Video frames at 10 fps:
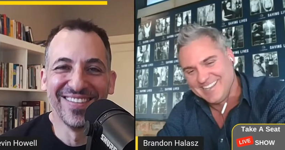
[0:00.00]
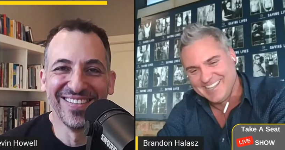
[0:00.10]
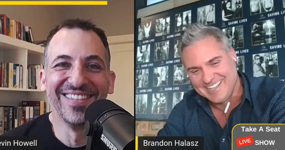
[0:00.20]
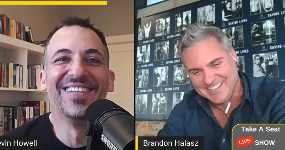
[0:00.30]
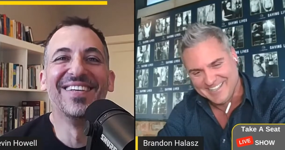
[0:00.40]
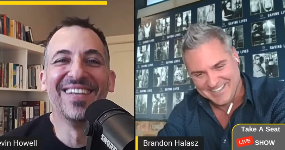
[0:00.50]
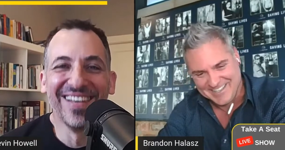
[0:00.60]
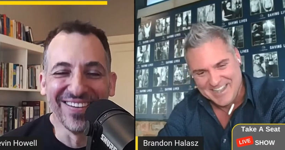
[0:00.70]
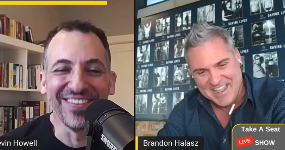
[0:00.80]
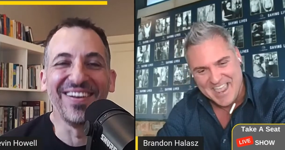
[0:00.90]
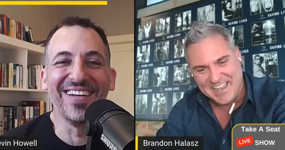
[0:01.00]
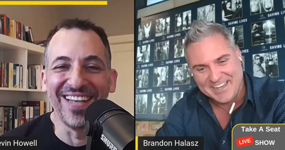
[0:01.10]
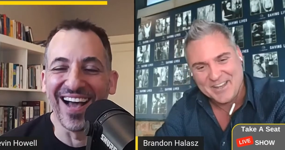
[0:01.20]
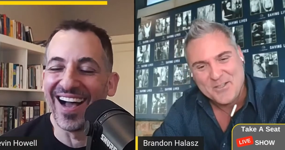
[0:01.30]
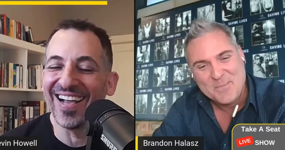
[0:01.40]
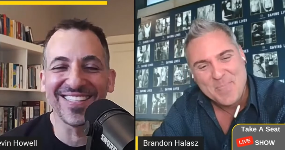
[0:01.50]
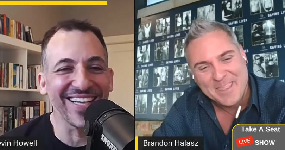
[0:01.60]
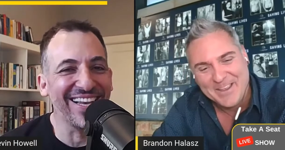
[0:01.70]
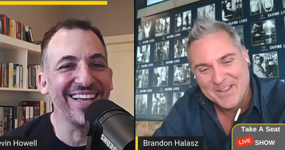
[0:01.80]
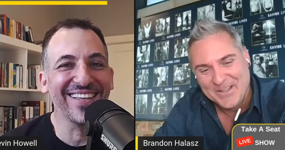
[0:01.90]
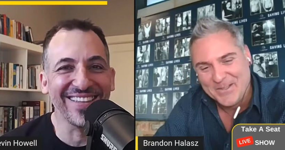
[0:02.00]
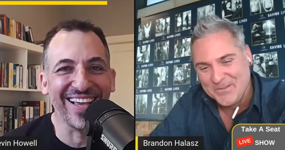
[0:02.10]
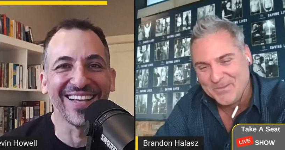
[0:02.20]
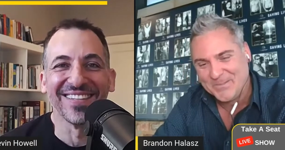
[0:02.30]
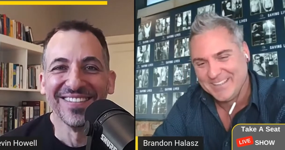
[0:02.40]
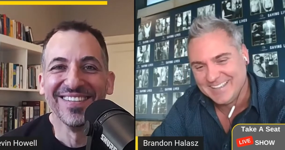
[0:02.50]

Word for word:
Speaker 1: and, nice, I like that.